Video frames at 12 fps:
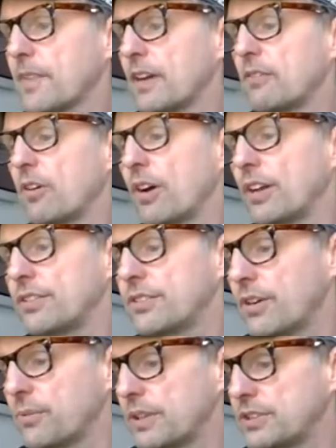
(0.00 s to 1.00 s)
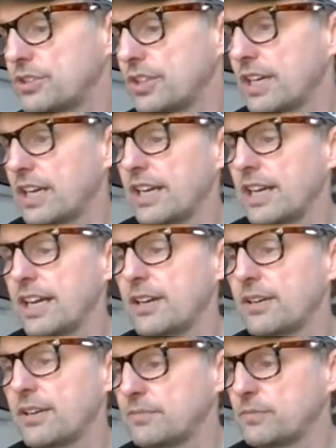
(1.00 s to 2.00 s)
Right, so we're shared
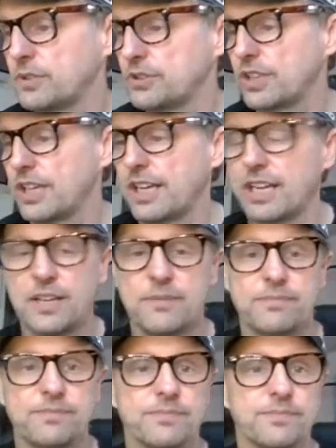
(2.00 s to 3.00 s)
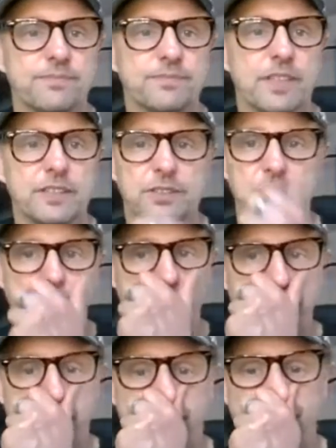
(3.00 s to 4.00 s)
out. Let's just
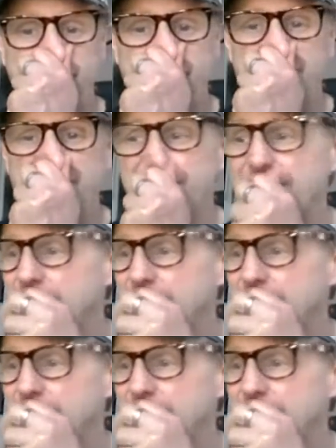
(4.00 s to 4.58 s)
wait for a few to come